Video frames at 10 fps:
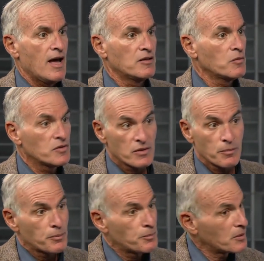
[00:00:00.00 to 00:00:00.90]
And it was the
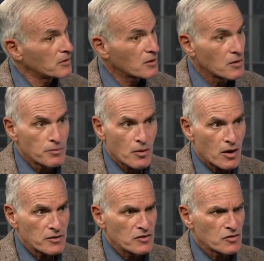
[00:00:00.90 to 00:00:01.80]
political
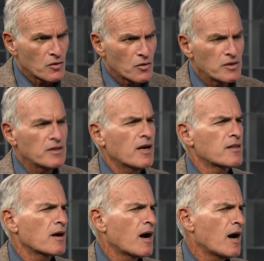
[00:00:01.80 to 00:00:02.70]
parties all
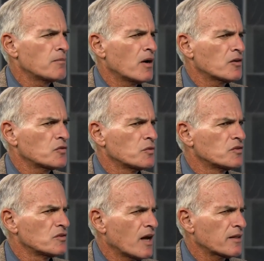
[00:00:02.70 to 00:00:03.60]
together. Hamas
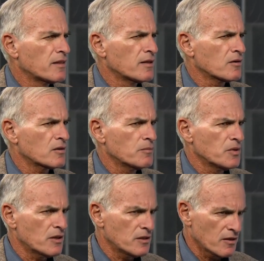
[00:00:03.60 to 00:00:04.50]
was not there at the
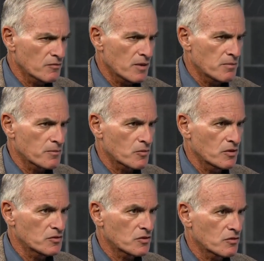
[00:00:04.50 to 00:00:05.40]
beginning, if my
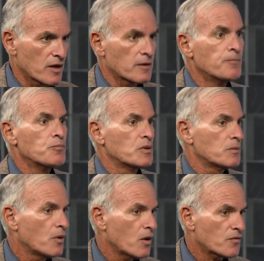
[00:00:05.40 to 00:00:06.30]
memory is correct. But
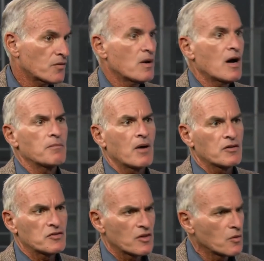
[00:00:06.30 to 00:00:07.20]
apart from
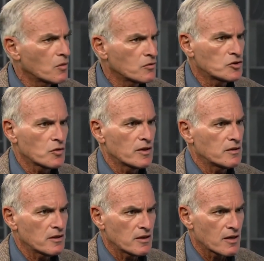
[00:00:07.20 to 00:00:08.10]
Hamas, they all
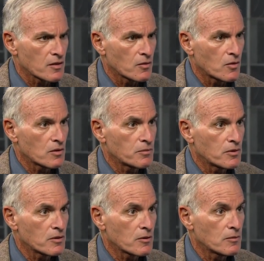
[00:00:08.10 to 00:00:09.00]
joined together, all the
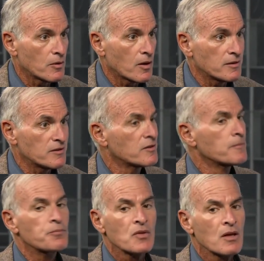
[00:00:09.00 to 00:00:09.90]
political parties,
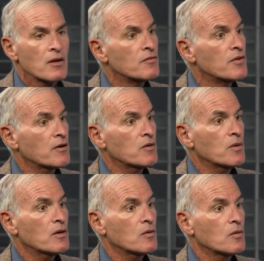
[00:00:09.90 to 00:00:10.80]
very
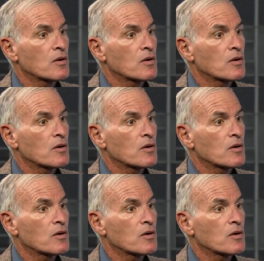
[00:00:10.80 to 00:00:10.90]
well